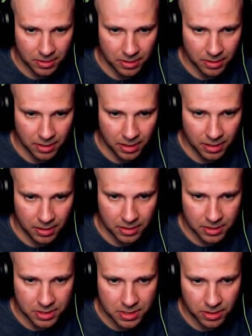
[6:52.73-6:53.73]
Oh, ah,
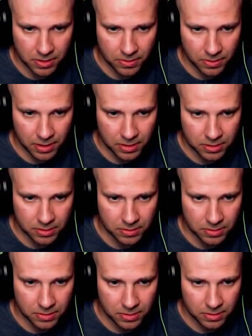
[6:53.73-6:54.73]
there's a girl there too.
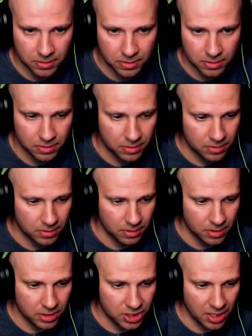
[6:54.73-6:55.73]

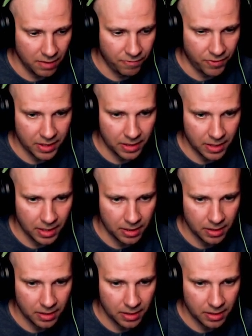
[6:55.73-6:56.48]
Is she friendly?